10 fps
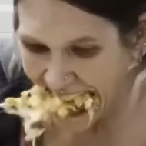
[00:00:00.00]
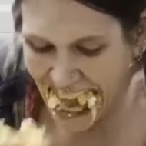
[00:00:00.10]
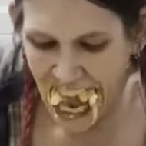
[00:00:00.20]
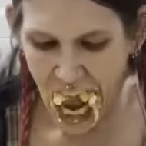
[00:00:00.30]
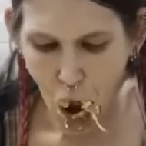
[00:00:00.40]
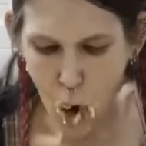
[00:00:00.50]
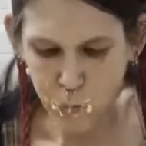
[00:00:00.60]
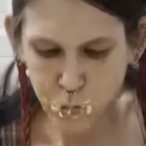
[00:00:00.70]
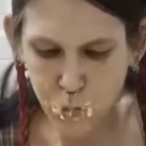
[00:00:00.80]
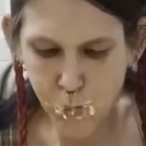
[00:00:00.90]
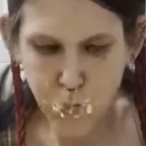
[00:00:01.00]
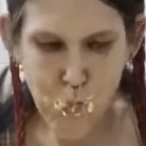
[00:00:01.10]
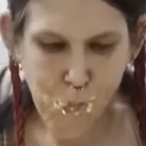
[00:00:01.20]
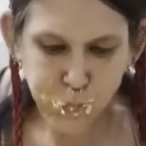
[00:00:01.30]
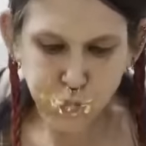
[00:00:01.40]
Shit, he's over
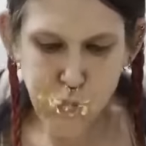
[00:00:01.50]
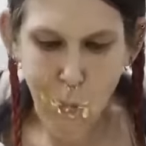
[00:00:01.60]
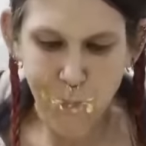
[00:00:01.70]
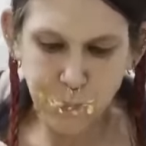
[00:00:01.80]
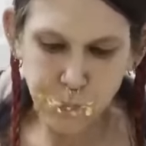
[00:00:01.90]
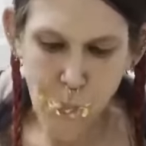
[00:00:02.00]
here. Dust.